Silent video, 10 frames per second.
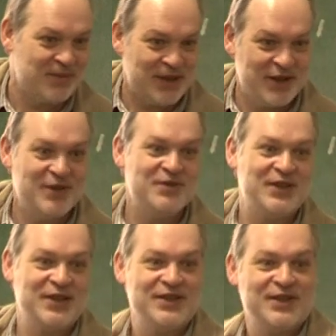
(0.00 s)
we've been
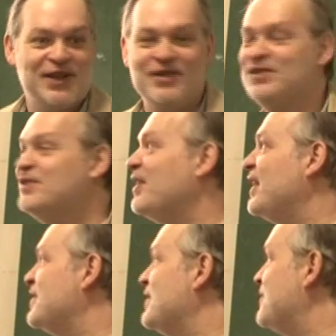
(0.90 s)
using these closed
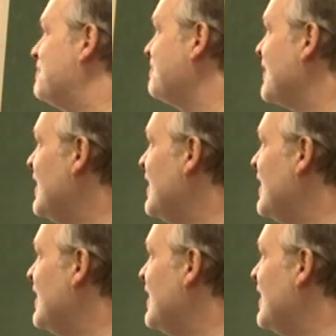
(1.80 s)
devices.